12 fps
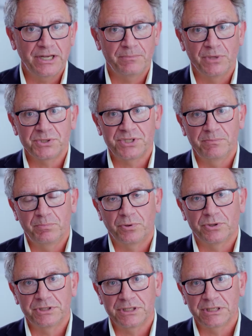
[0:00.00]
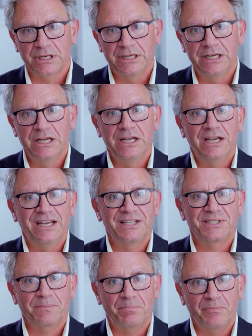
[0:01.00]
and most importantly, it's